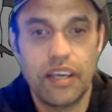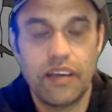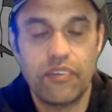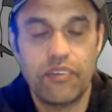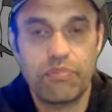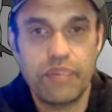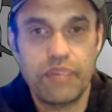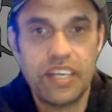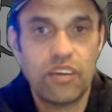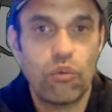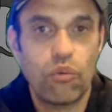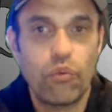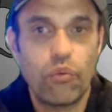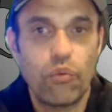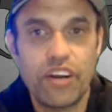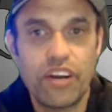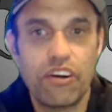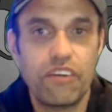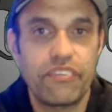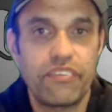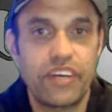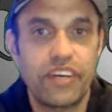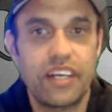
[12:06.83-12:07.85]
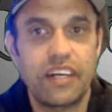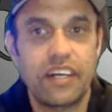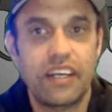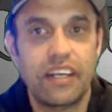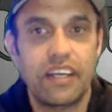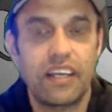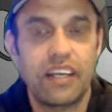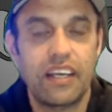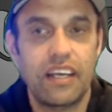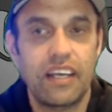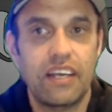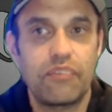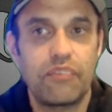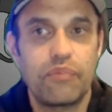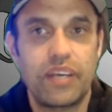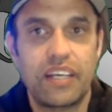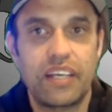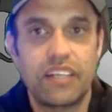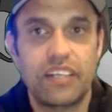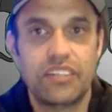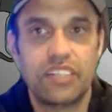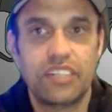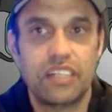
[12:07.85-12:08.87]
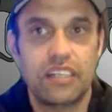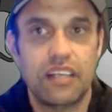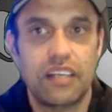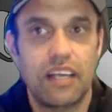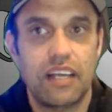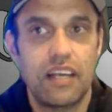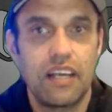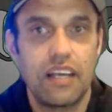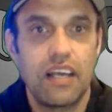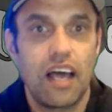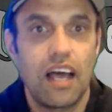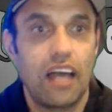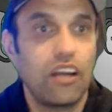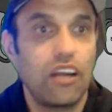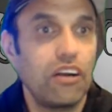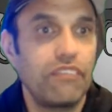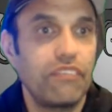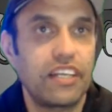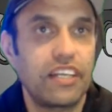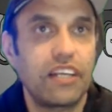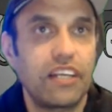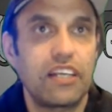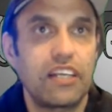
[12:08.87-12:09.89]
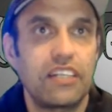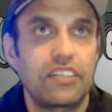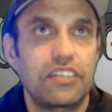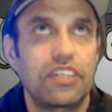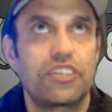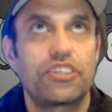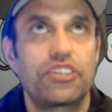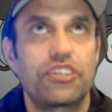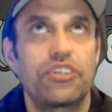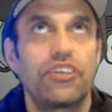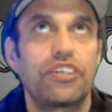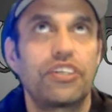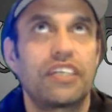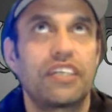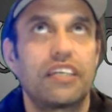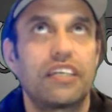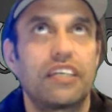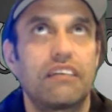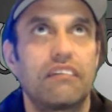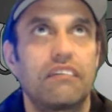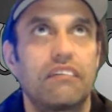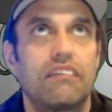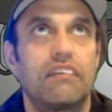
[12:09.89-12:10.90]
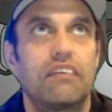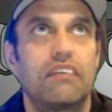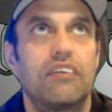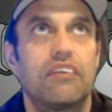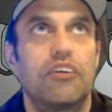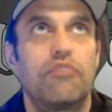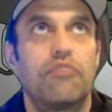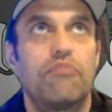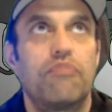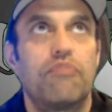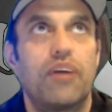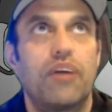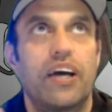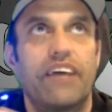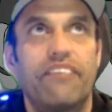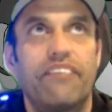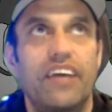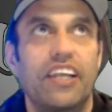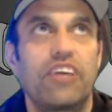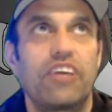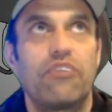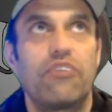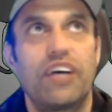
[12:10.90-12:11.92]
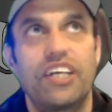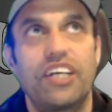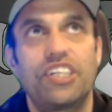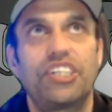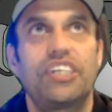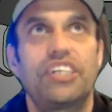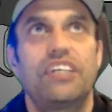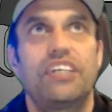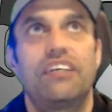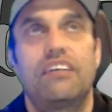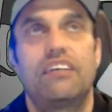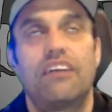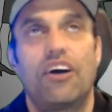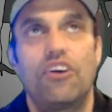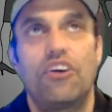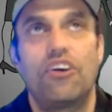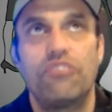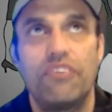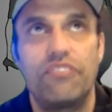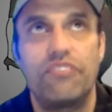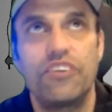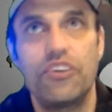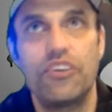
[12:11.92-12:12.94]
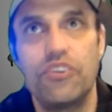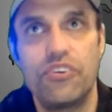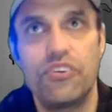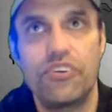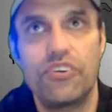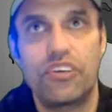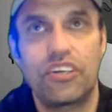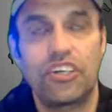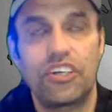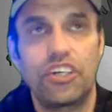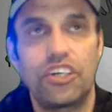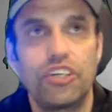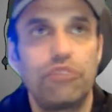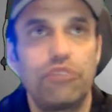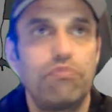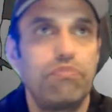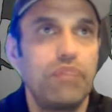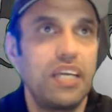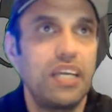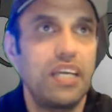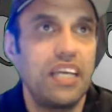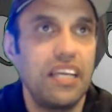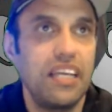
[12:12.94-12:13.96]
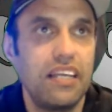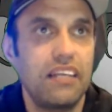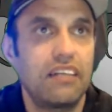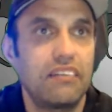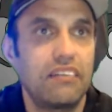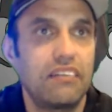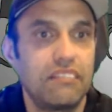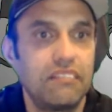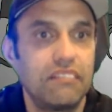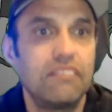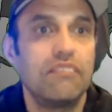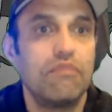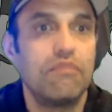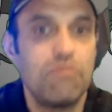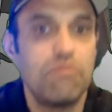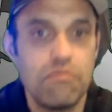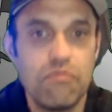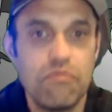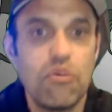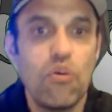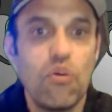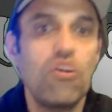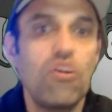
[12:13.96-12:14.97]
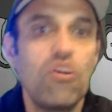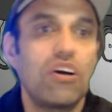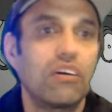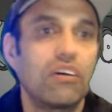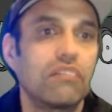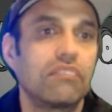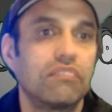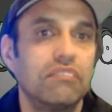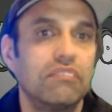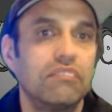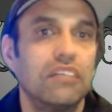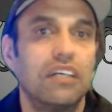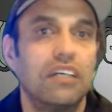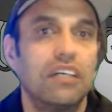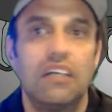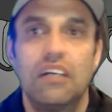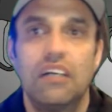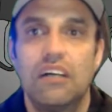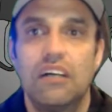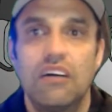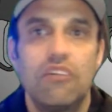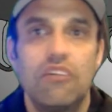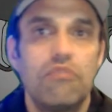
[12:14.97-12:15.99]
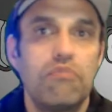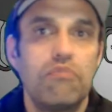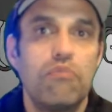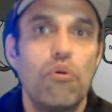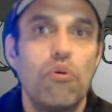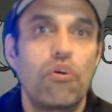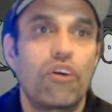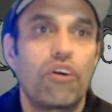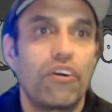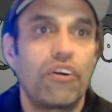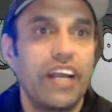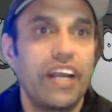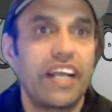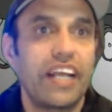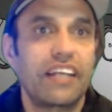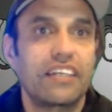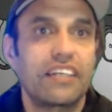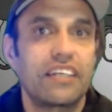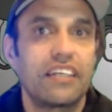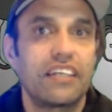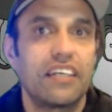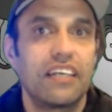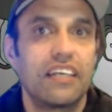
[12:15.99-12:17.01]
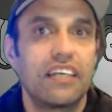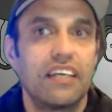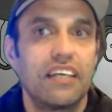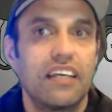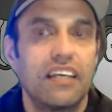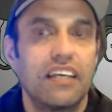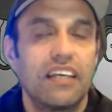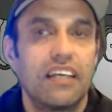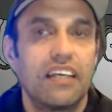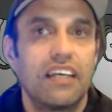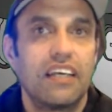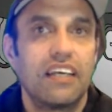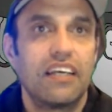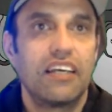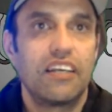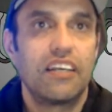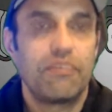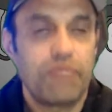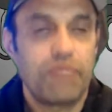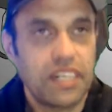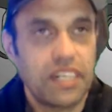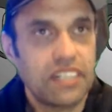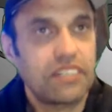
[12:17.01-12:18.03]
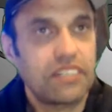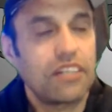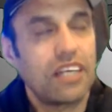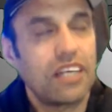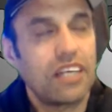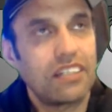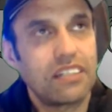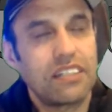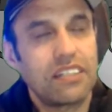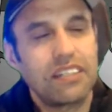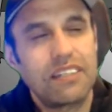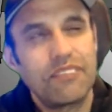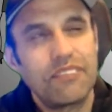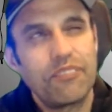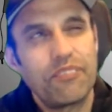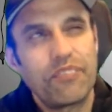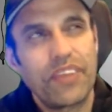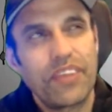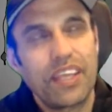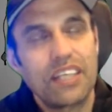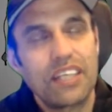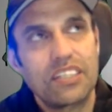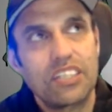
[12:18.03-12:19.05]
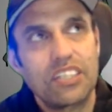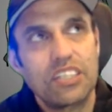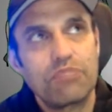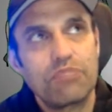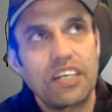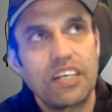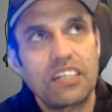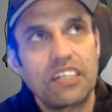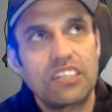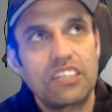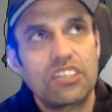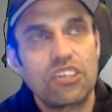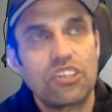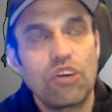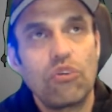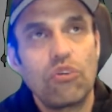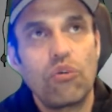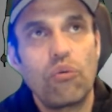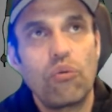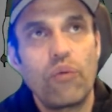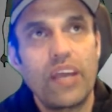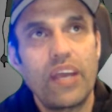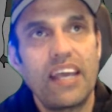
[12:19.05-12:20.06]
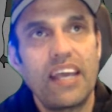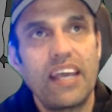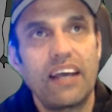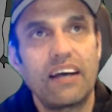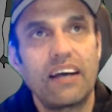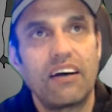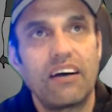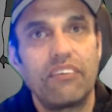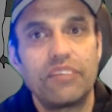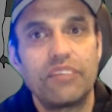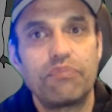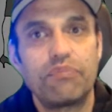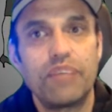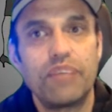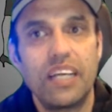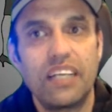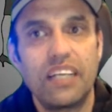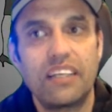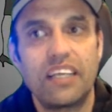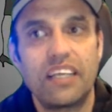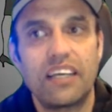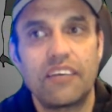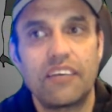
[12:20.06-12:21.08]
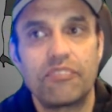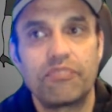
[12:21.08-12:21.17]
being aware of it and being a lot of it asserts that my evaluation overview could be more correct, but it's just being so aware of it being there.